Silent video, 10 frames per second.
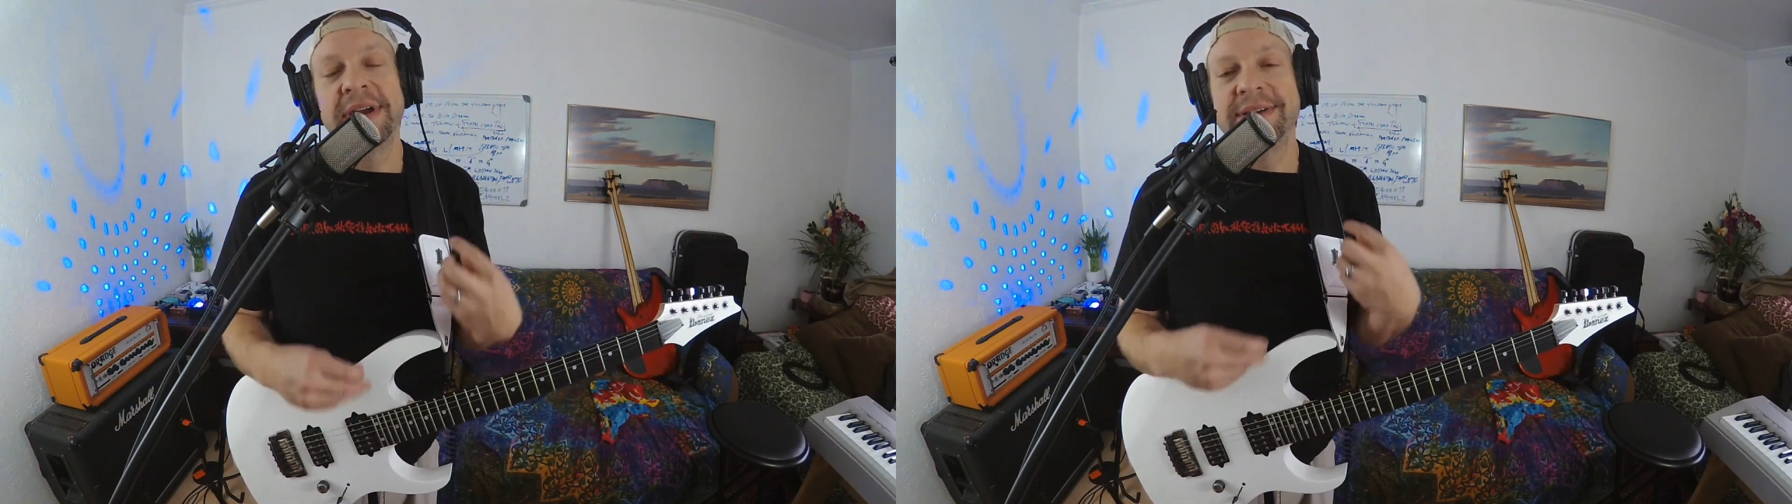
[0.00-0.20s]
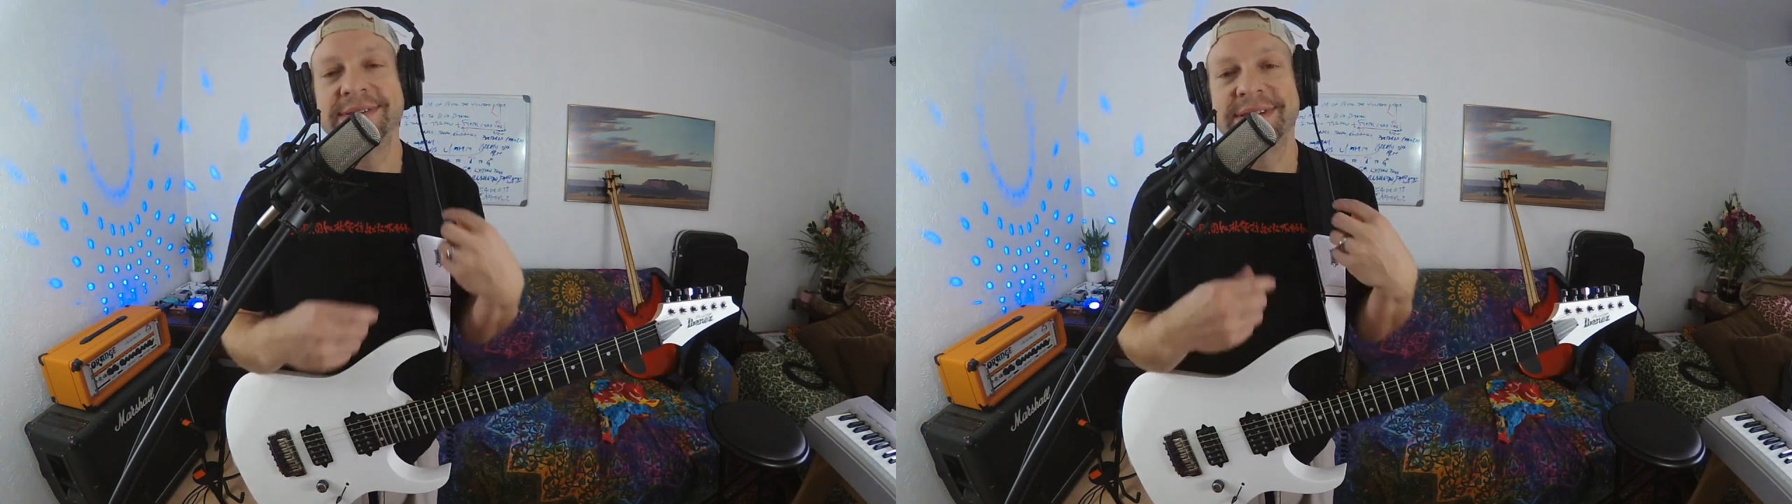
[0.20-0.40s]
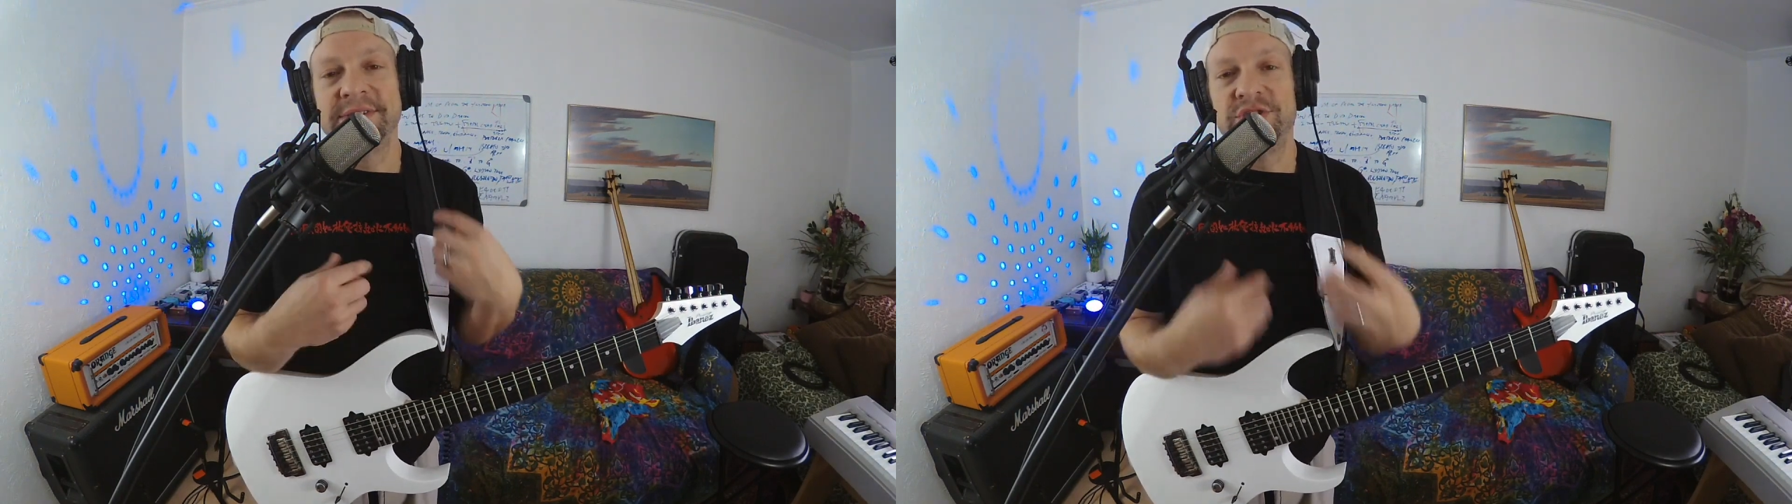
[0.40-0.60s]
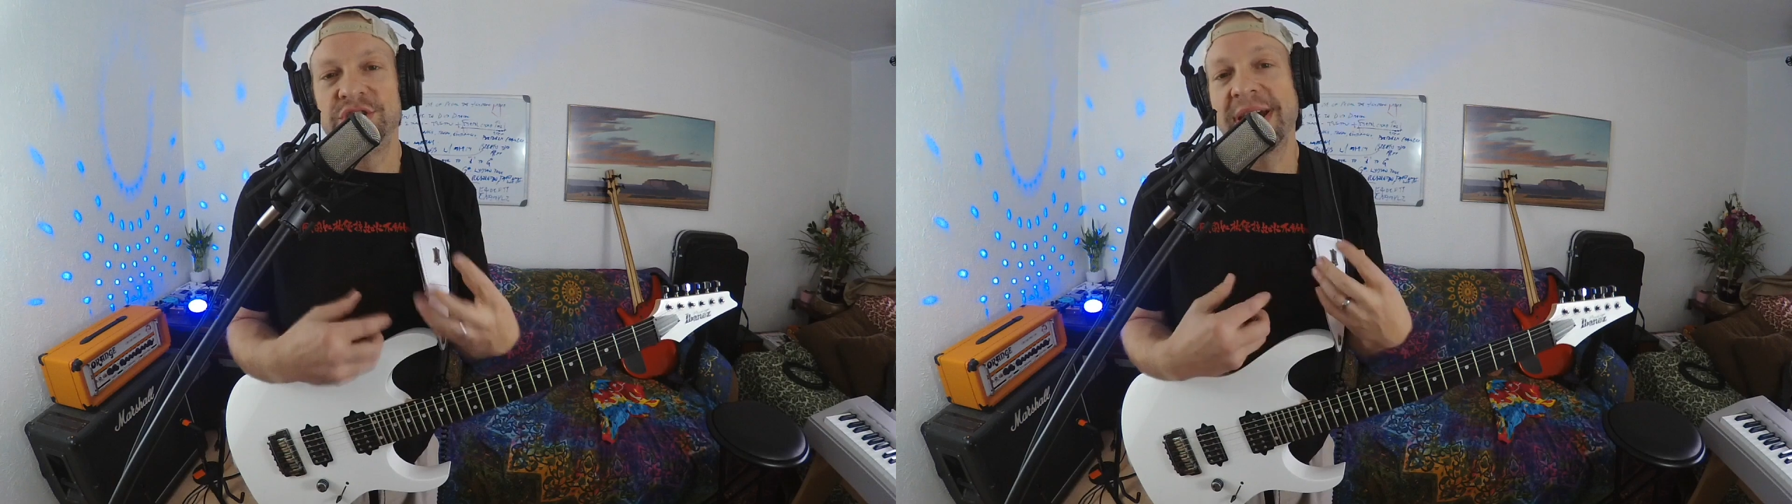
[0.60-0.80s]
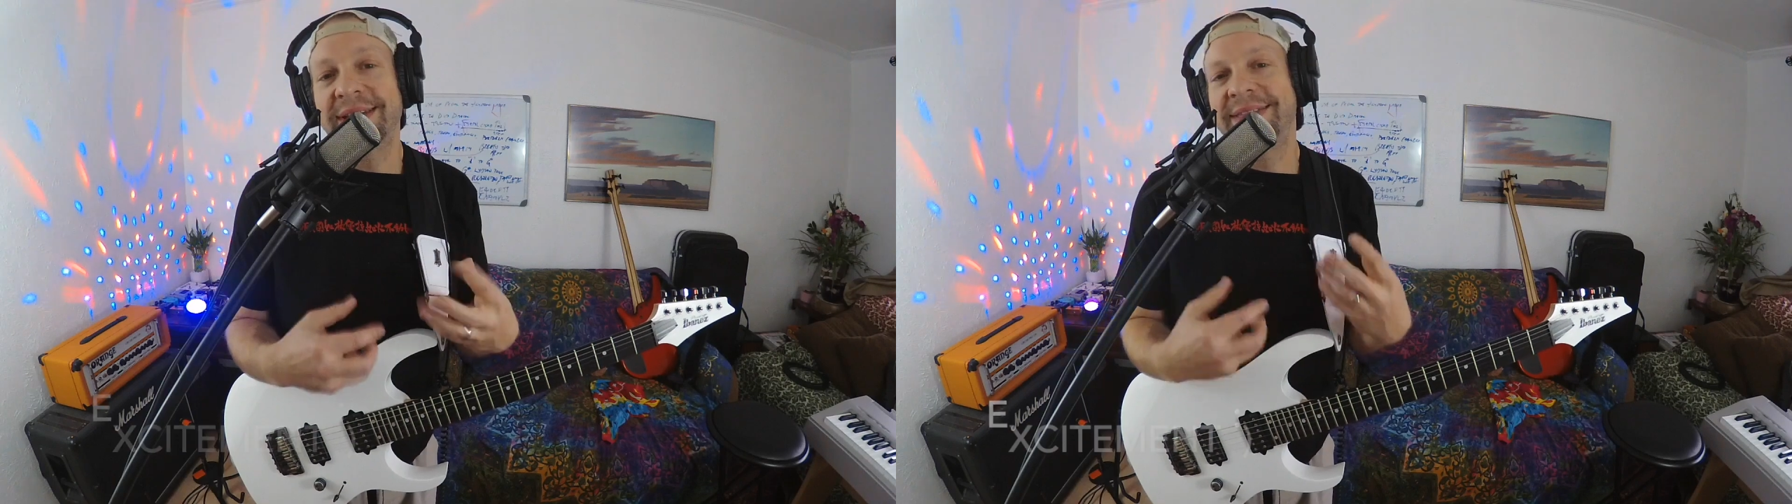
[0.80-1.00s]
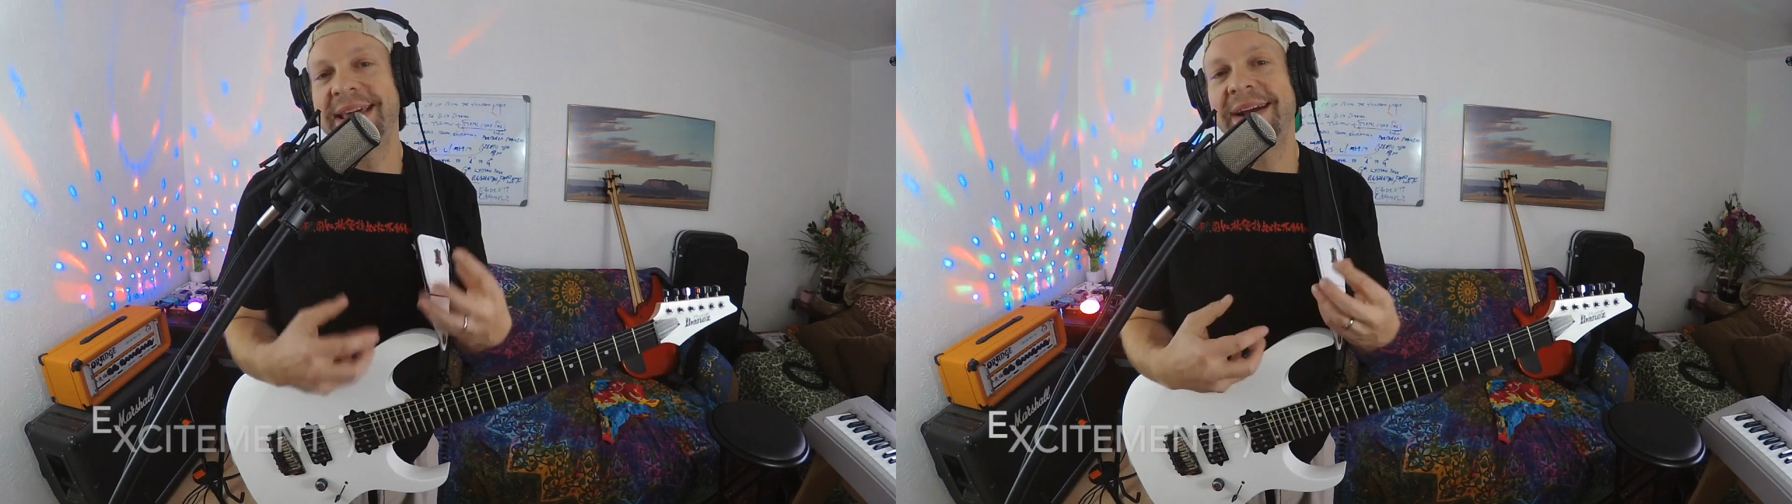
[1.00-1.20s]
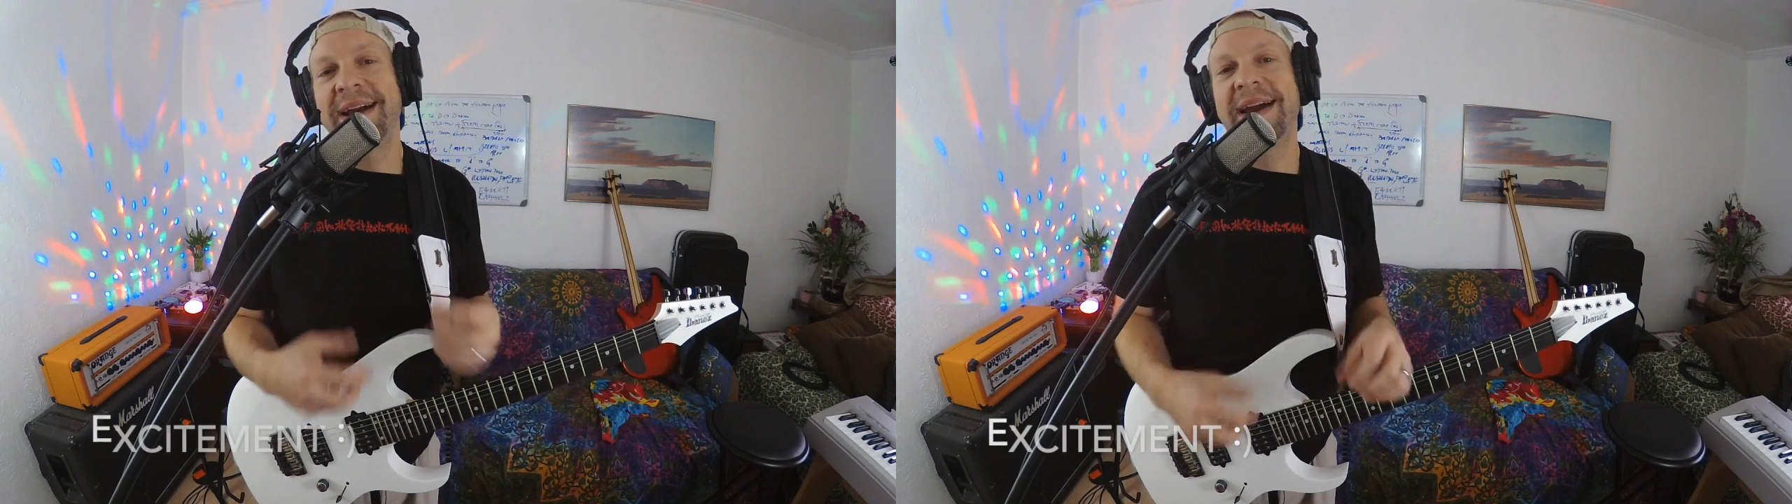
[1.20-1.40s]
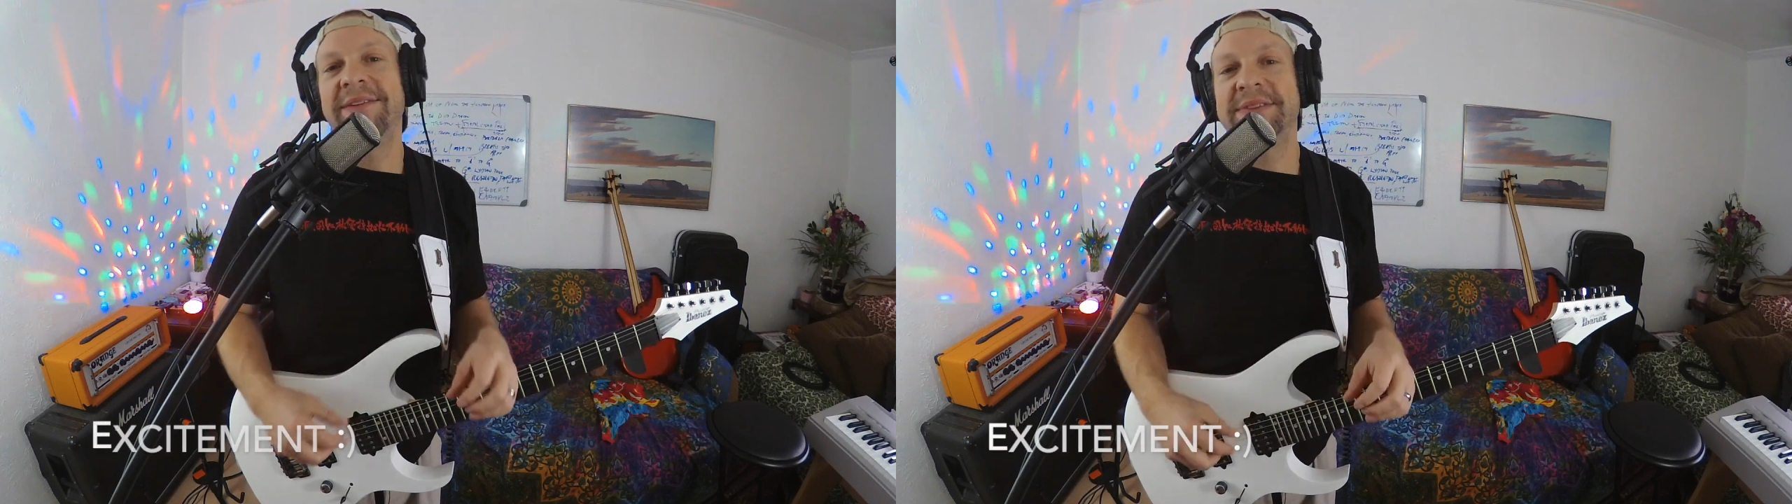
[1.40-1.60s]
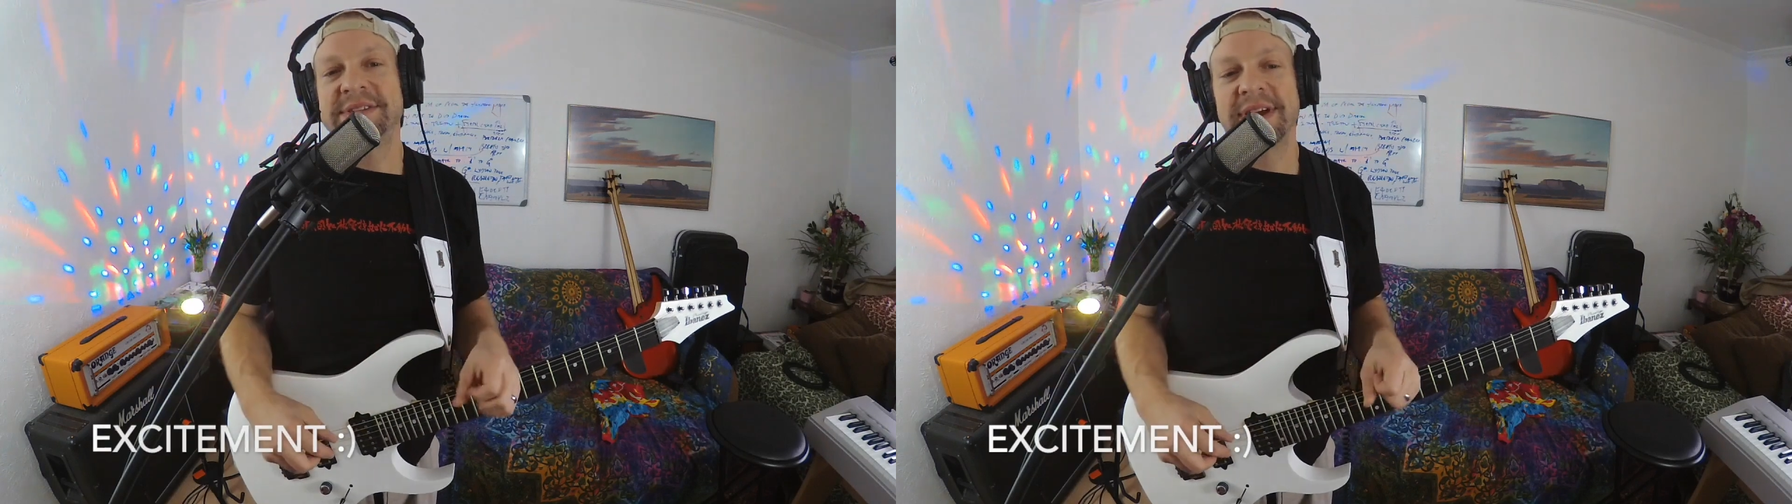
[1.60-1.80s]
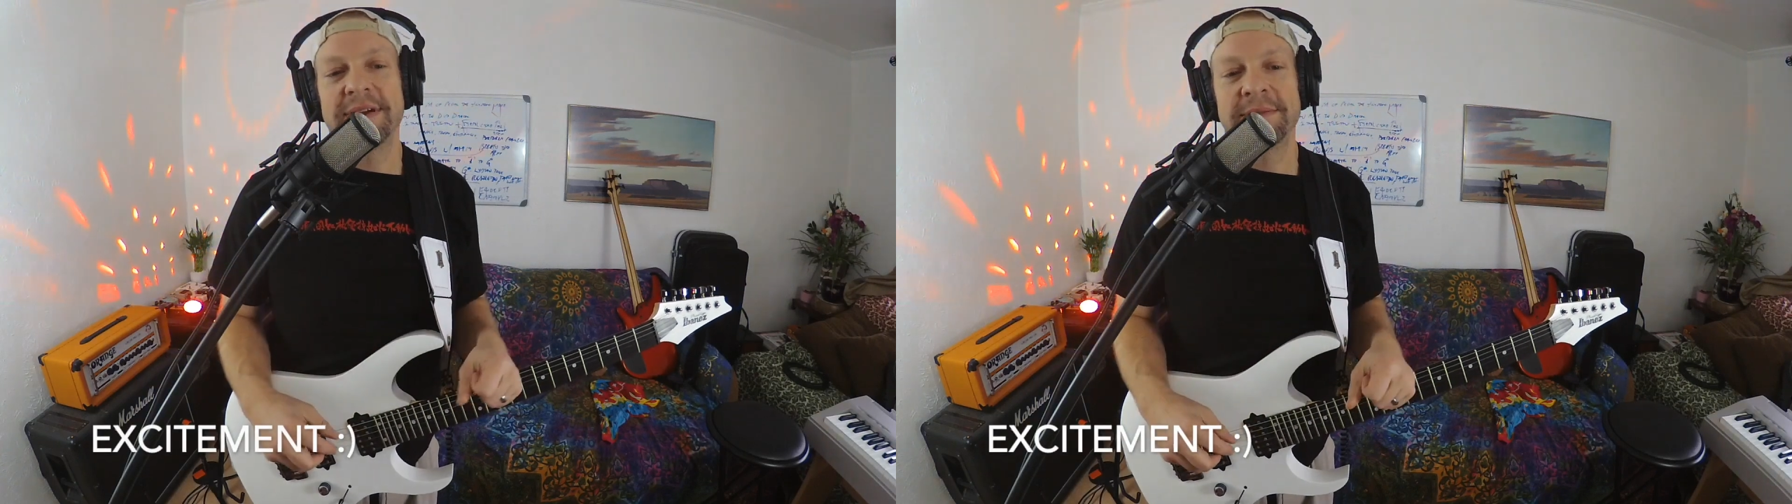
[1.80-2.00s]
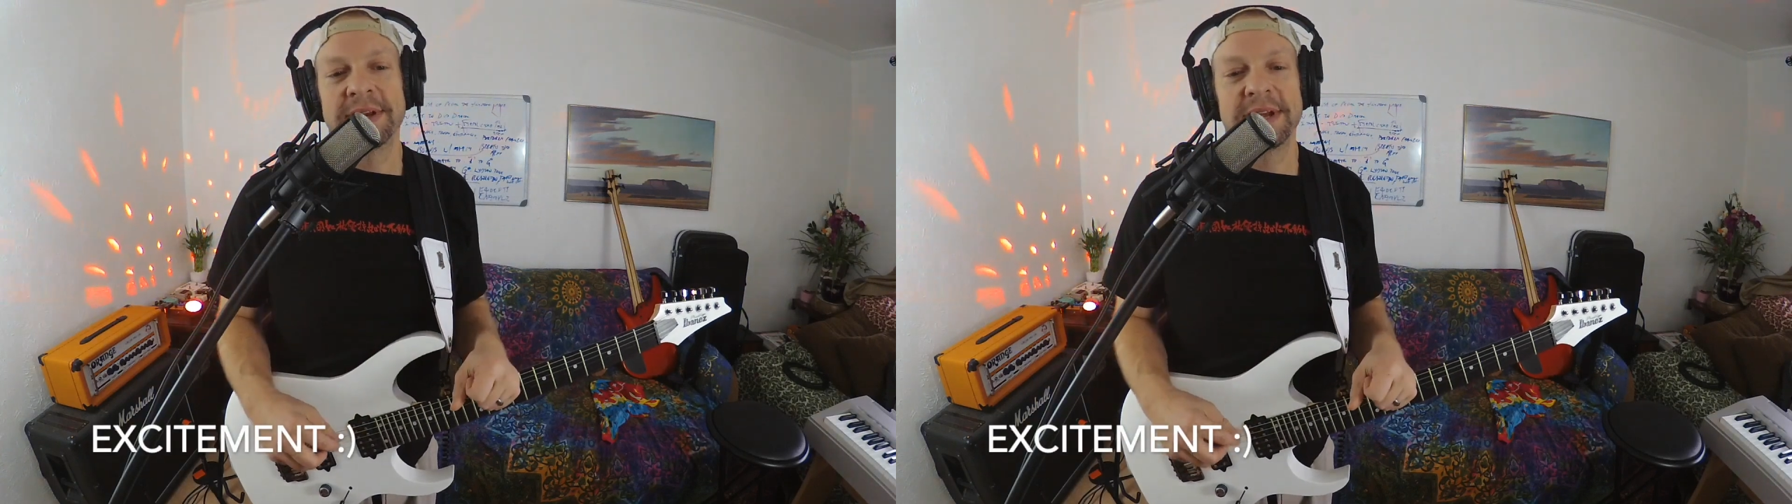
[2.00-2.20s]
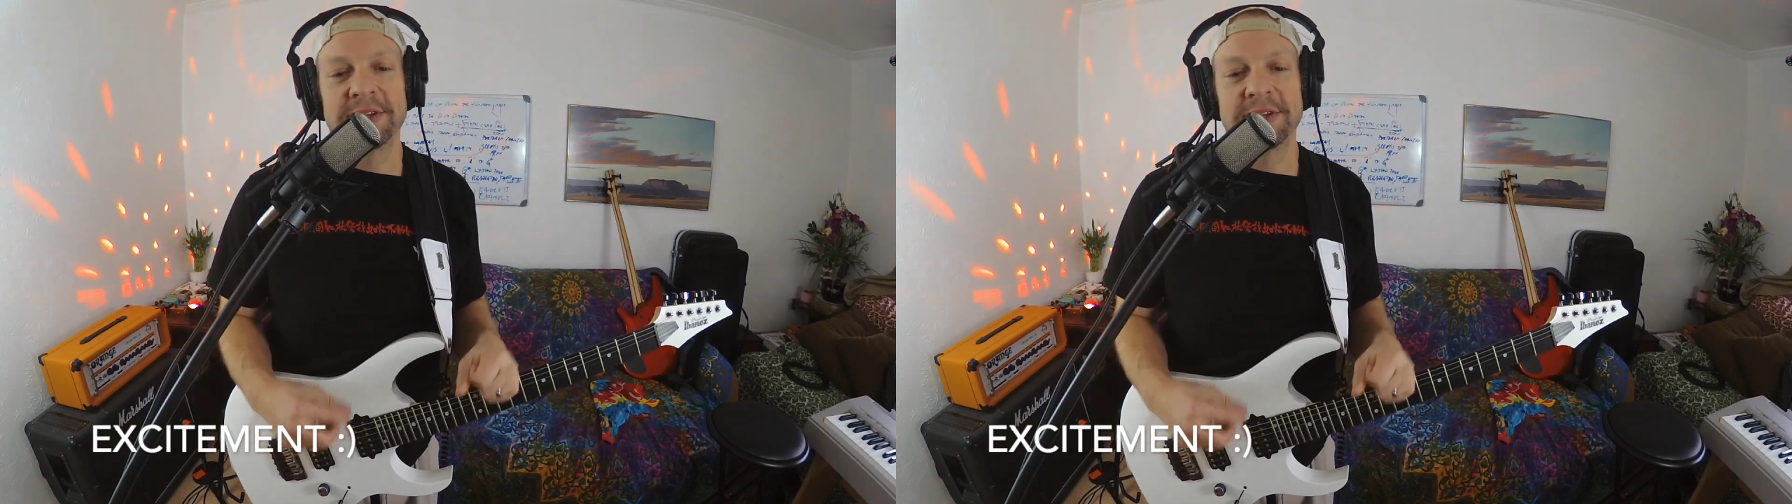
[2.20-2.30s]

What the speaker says: is inject that kind of incitement,